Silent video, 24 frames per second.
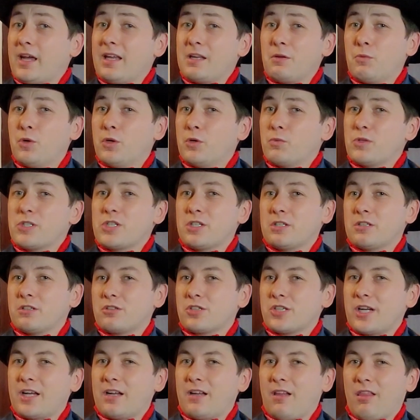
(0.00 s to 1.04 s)
anyone wishing to
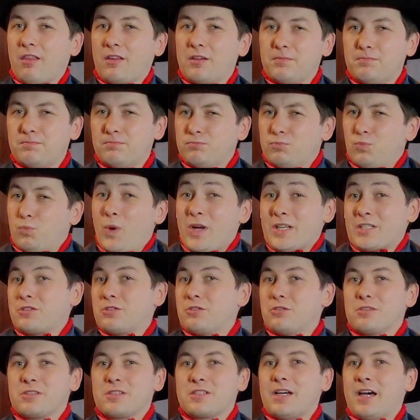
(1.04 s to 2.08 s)
channel the
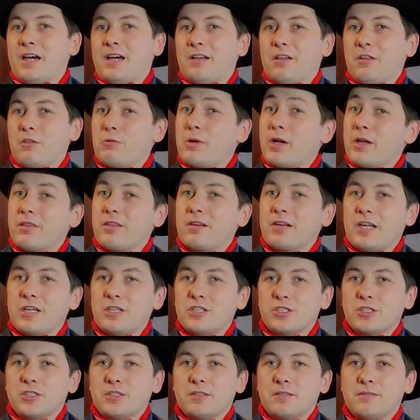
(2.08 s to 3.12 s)
Western style throughout the
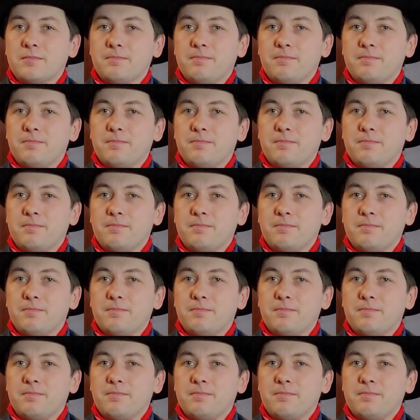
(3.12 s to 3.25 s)
nation.